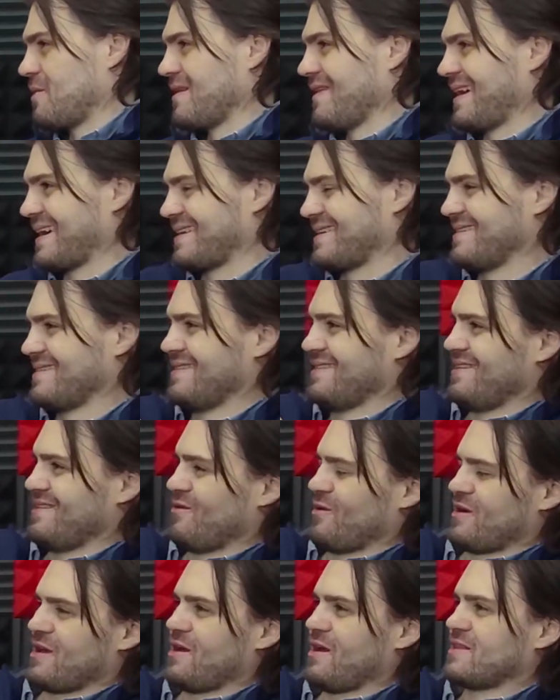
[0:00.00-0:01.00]
But like
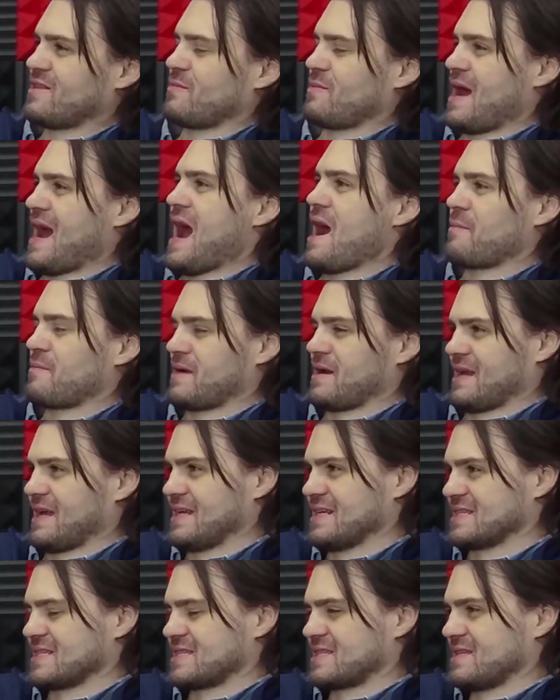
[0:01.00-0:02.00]
what ends up happening
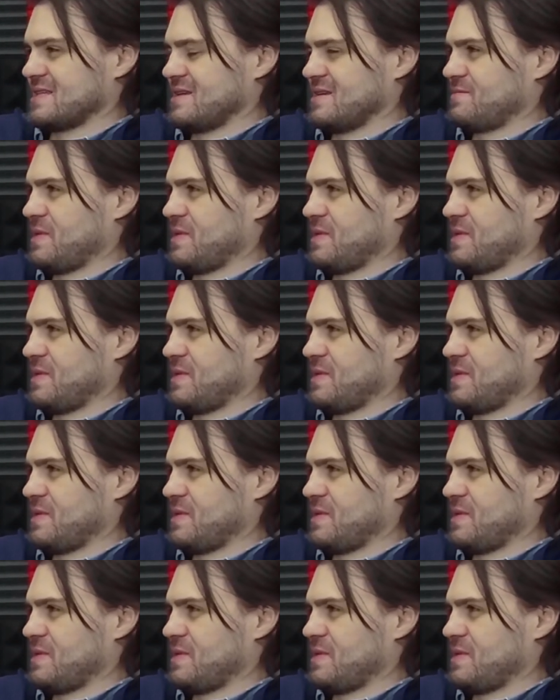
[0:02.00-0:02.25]
is